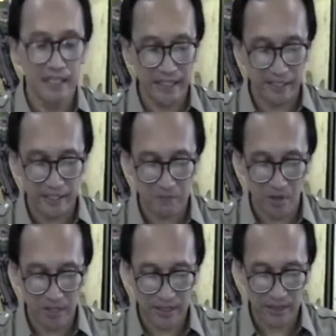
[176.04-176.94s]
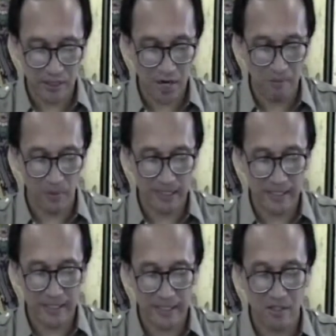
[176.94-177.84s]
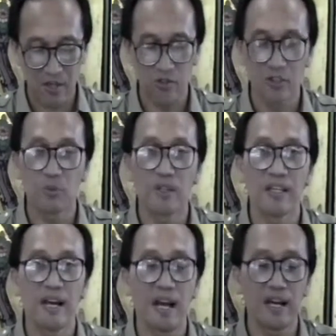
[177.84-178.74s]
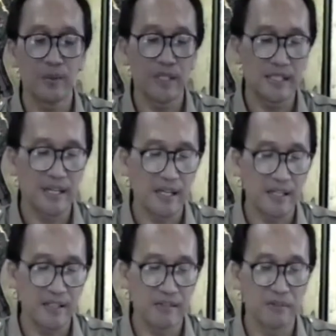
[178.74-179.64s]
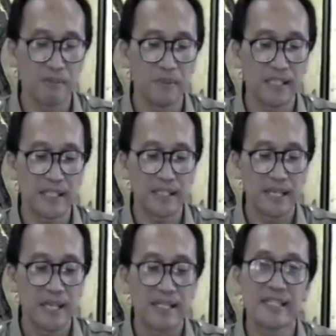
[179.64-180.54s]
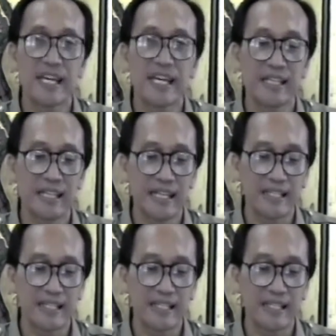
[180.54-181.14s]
Early this morning, the Commonwealth leaders continued with their arduous task of completing the second